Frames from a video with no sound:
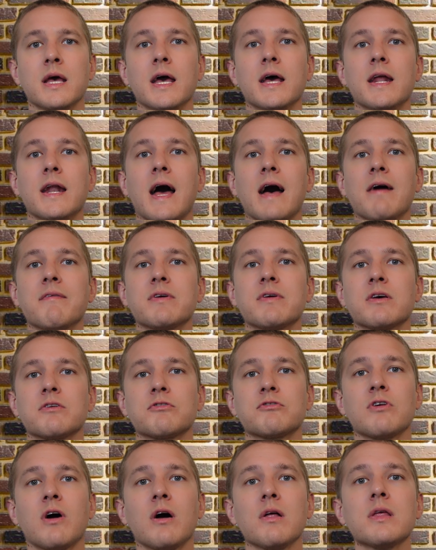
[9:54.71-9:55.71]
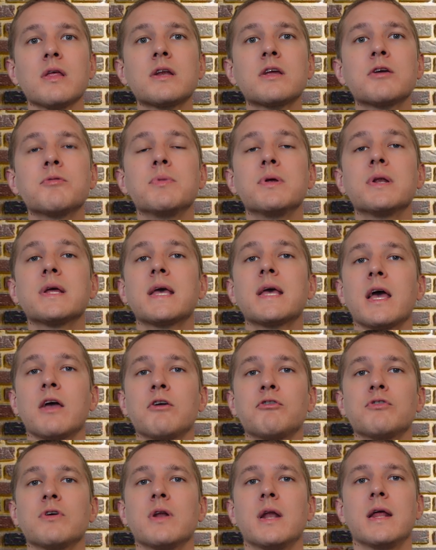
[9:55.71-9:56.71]
and having a solid
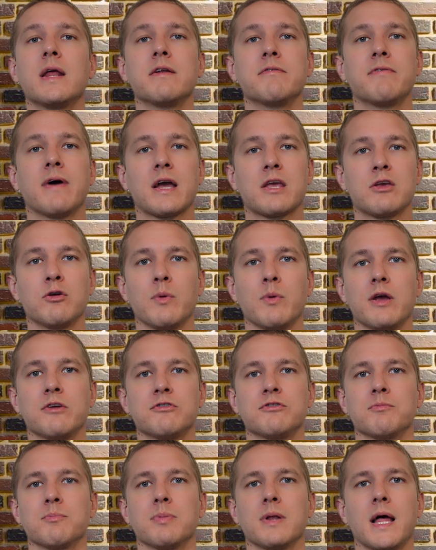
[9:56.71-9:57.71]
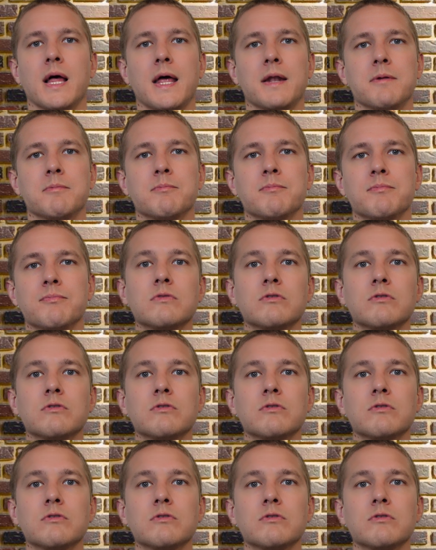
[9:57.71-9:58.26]
communication and evacuation plan.